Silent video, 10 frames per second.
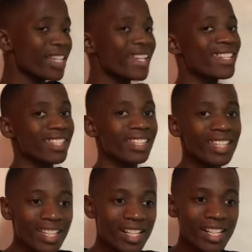is an
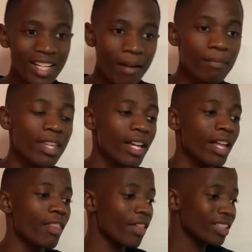area
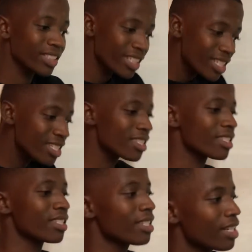that is
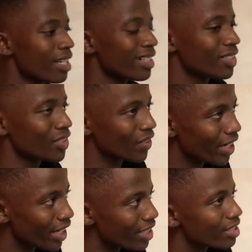
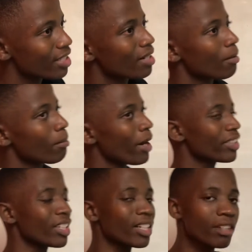drained by
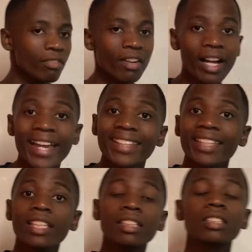the river and
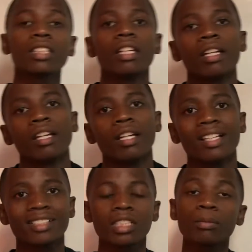its
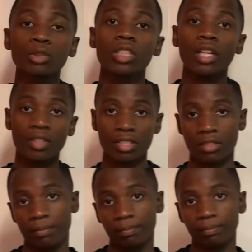tributaries.
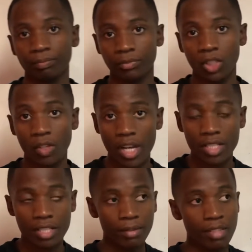
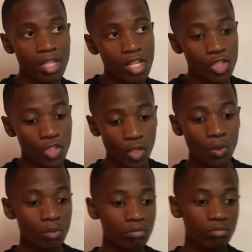Right?
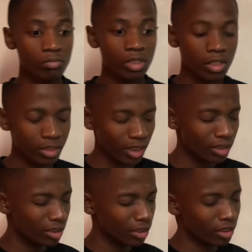So
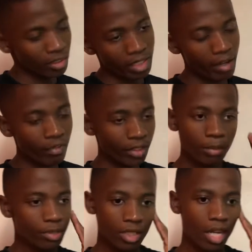just have an